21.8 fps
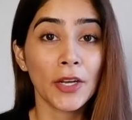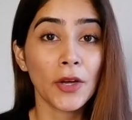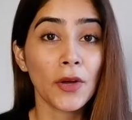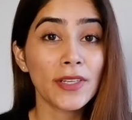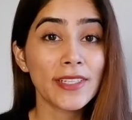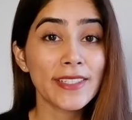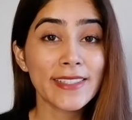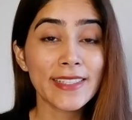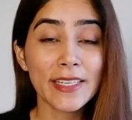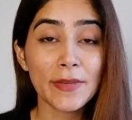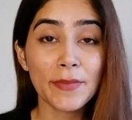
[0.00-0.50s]
And
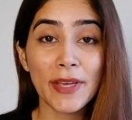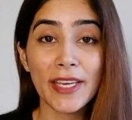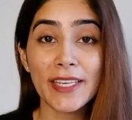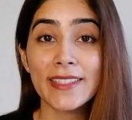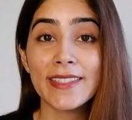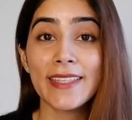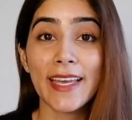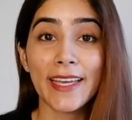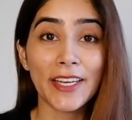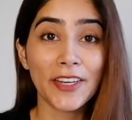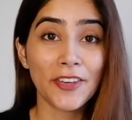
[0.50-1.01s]
honestly,
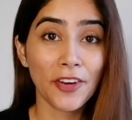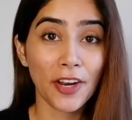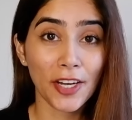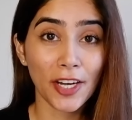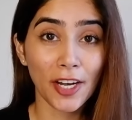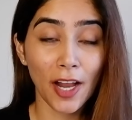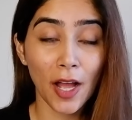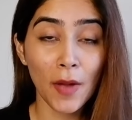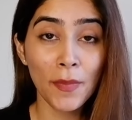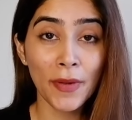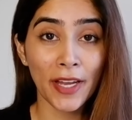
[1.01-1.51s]
being second
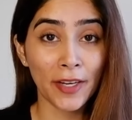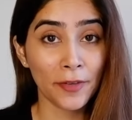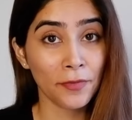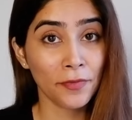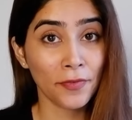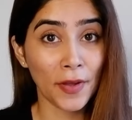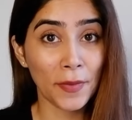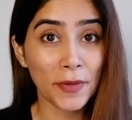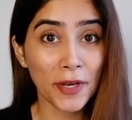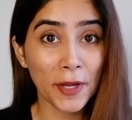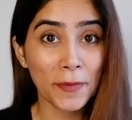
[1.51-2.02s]
runner-up at
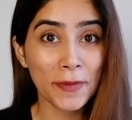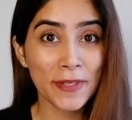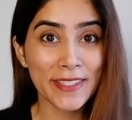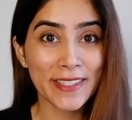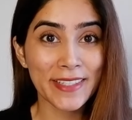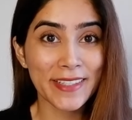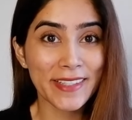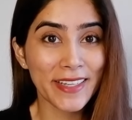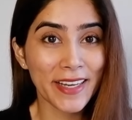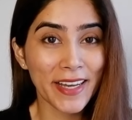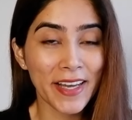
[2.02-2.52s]
Femina
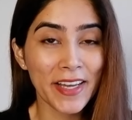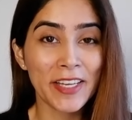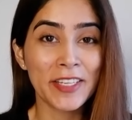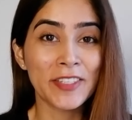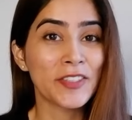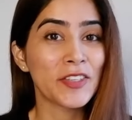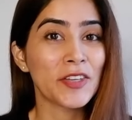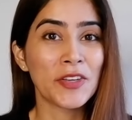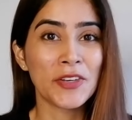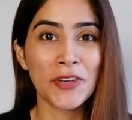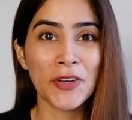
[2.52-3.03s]
Miss India
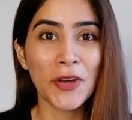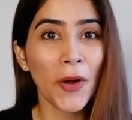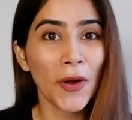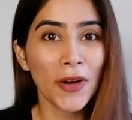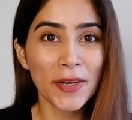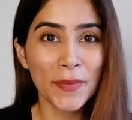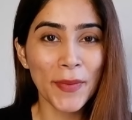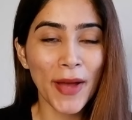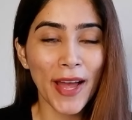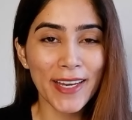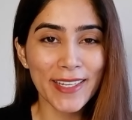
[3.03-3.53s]
is
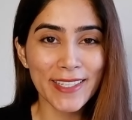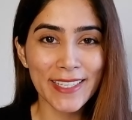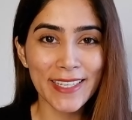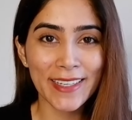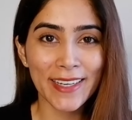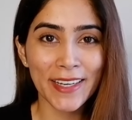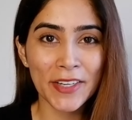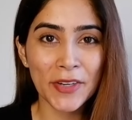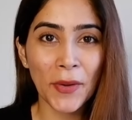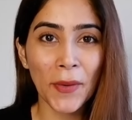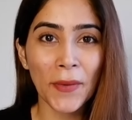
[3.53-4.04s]
not a bad
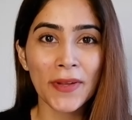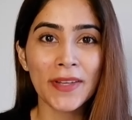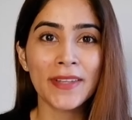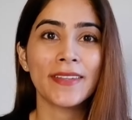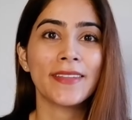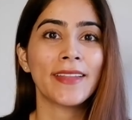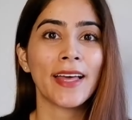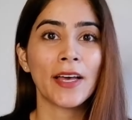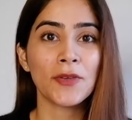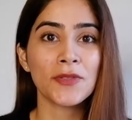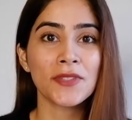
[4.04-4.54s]
deal at all.
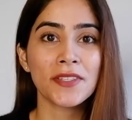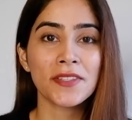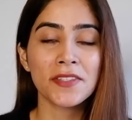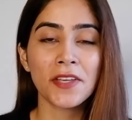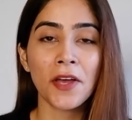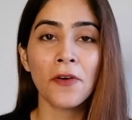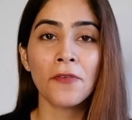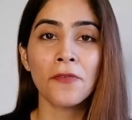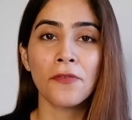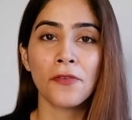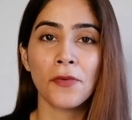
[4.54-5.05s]
Thousands
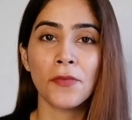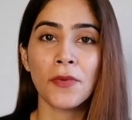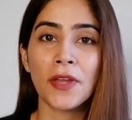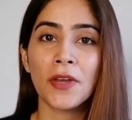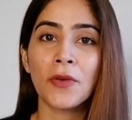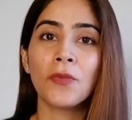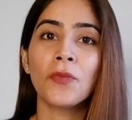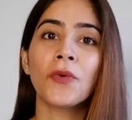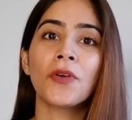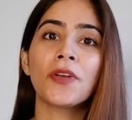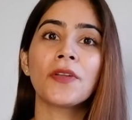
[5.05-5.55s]
of
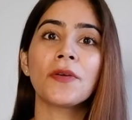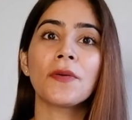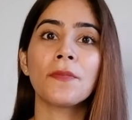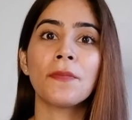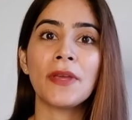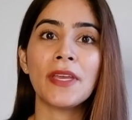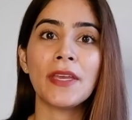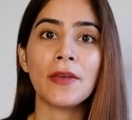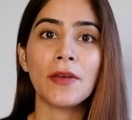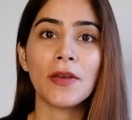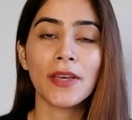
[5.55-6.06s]
women
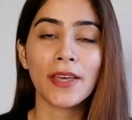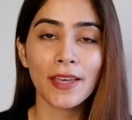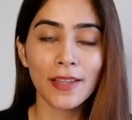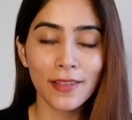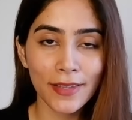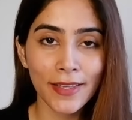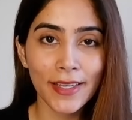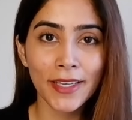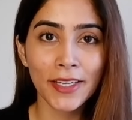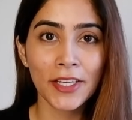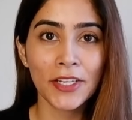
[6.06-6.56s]
would be
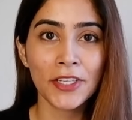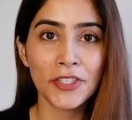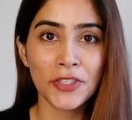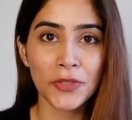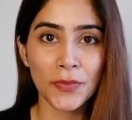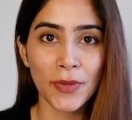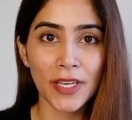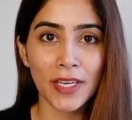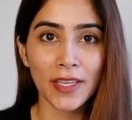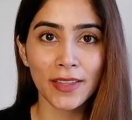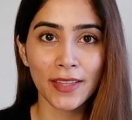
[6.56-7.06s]
killing
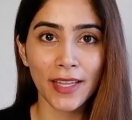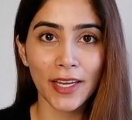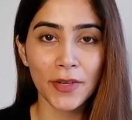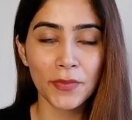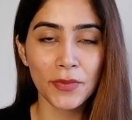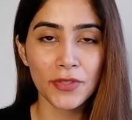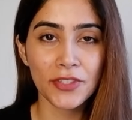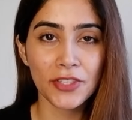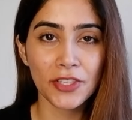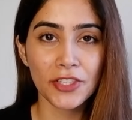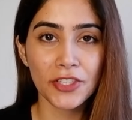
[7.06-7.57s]
to be in
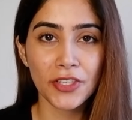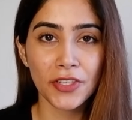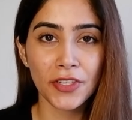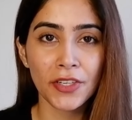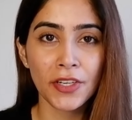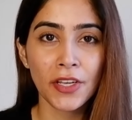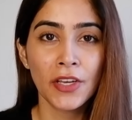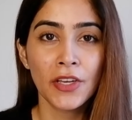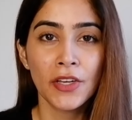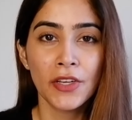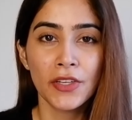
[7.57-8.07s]
that
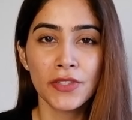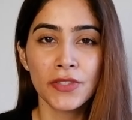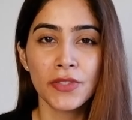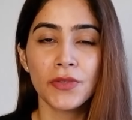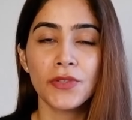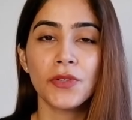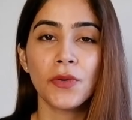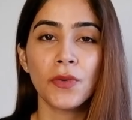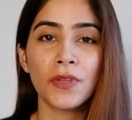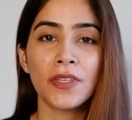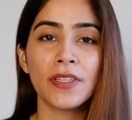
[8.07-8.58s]
position.
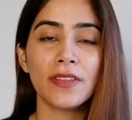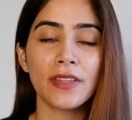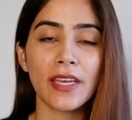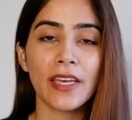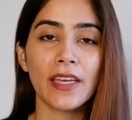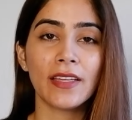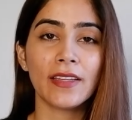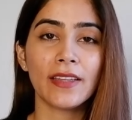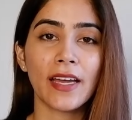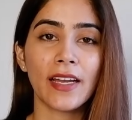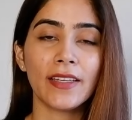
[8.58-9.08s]
So don't
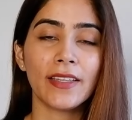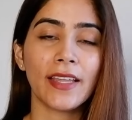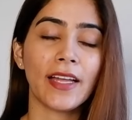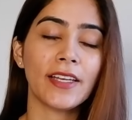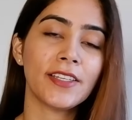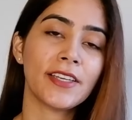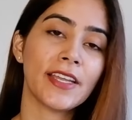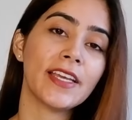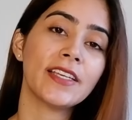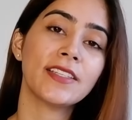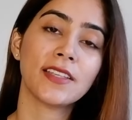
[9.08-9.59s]
think that
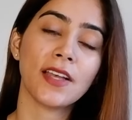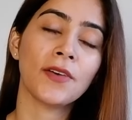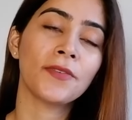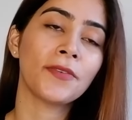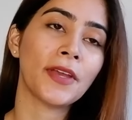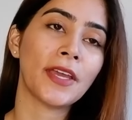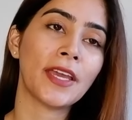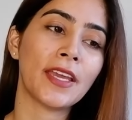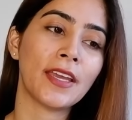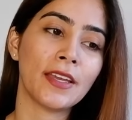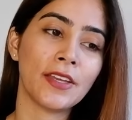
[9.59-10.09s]
that takes
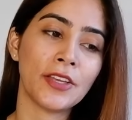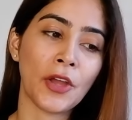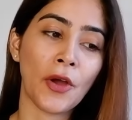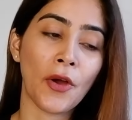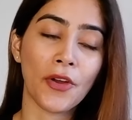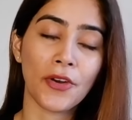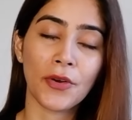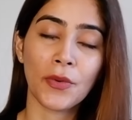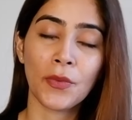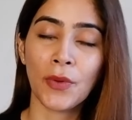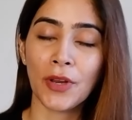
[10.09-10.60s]
away
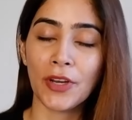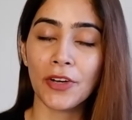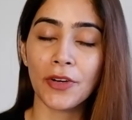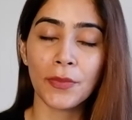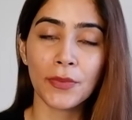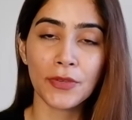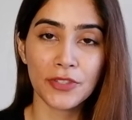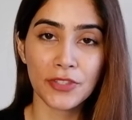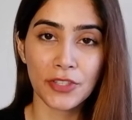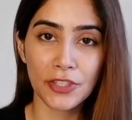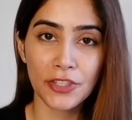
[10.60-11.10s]
your winner
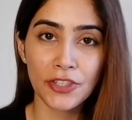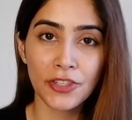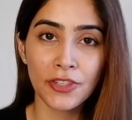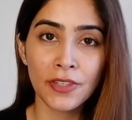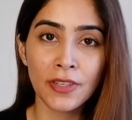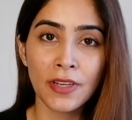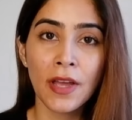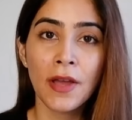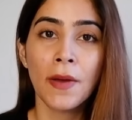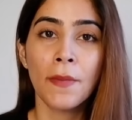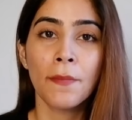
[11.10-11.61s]

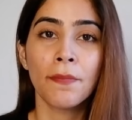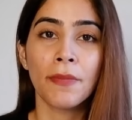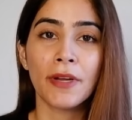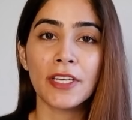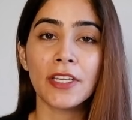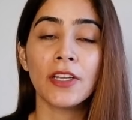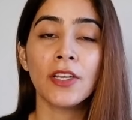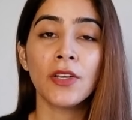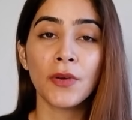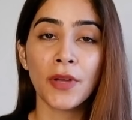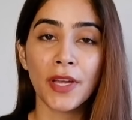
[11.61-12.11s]
position,
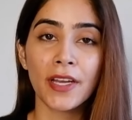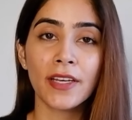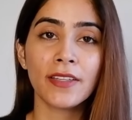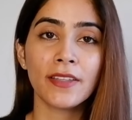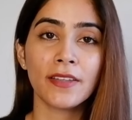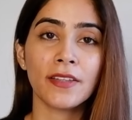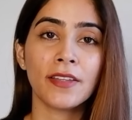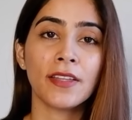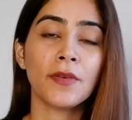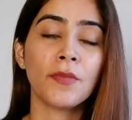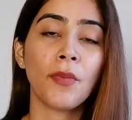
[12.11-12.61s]
but look
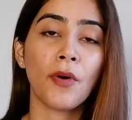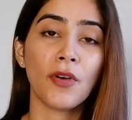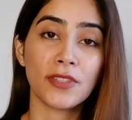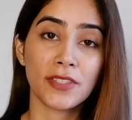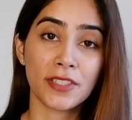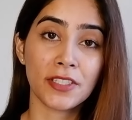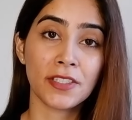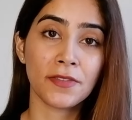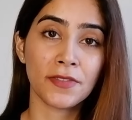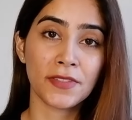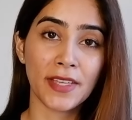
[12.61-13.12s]
at the
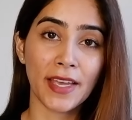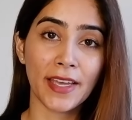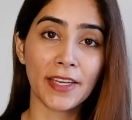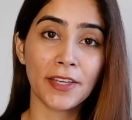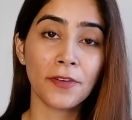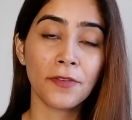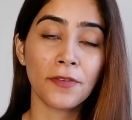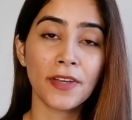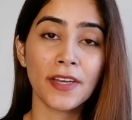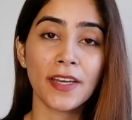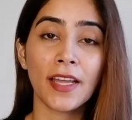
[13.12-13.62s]
positive
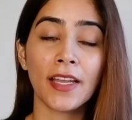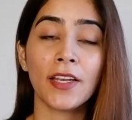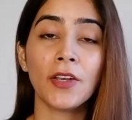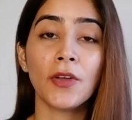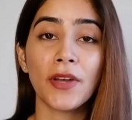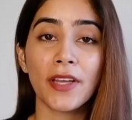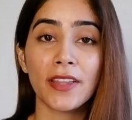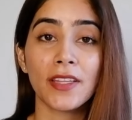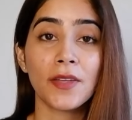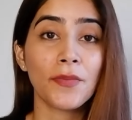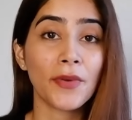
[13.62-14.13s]
side of it and
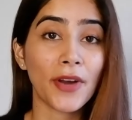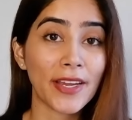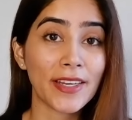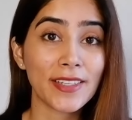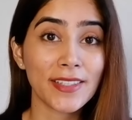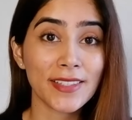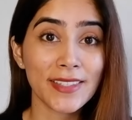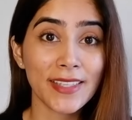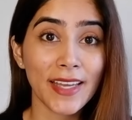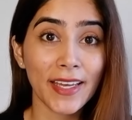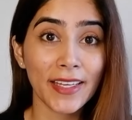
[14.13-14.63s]
look at the
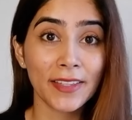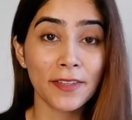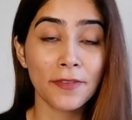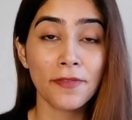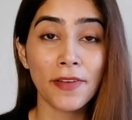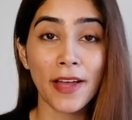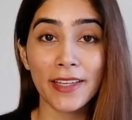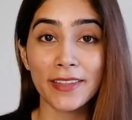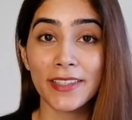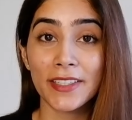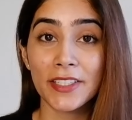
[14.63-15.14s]
brighter side, the
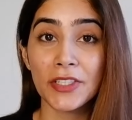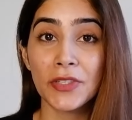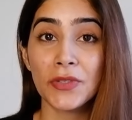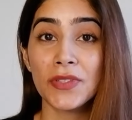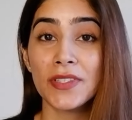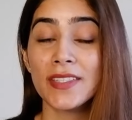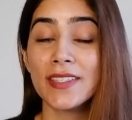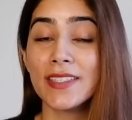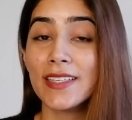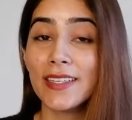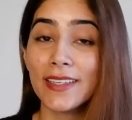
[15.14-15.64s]
fact that you
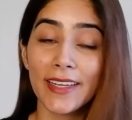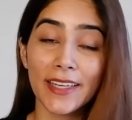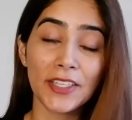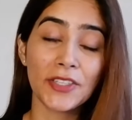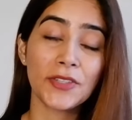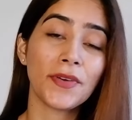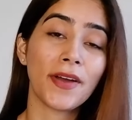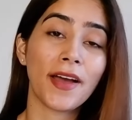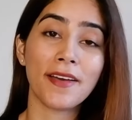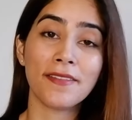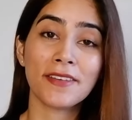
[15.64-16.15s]
still
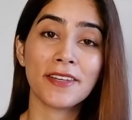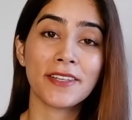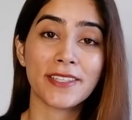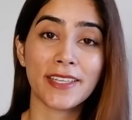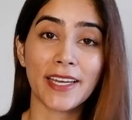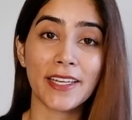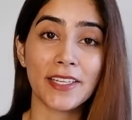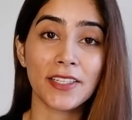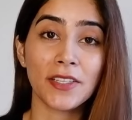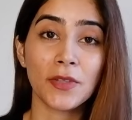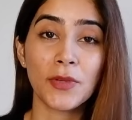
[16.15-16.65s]
get to have a
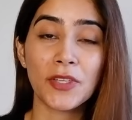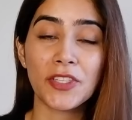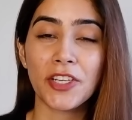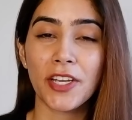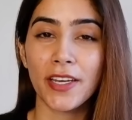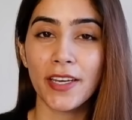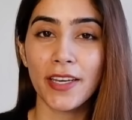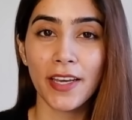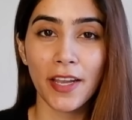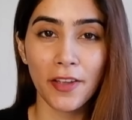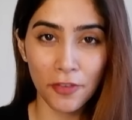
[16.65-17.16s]
title which
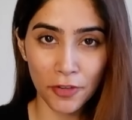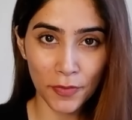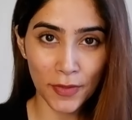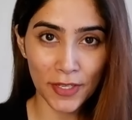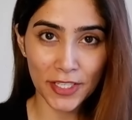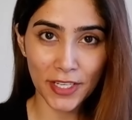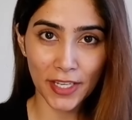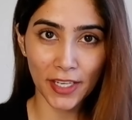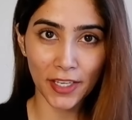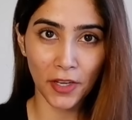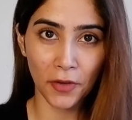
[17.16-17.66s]
can never
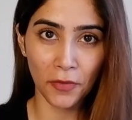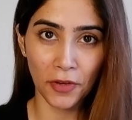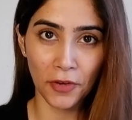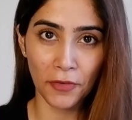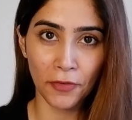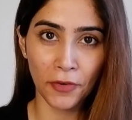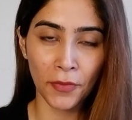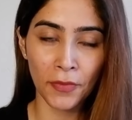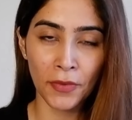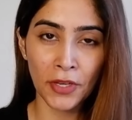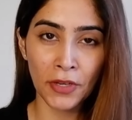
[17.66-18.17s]
be taken away
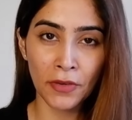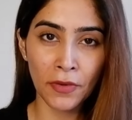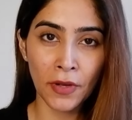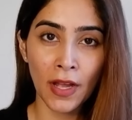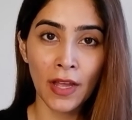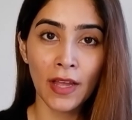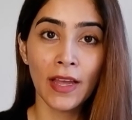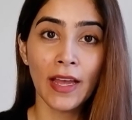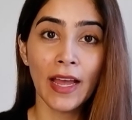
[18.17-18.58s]
from you.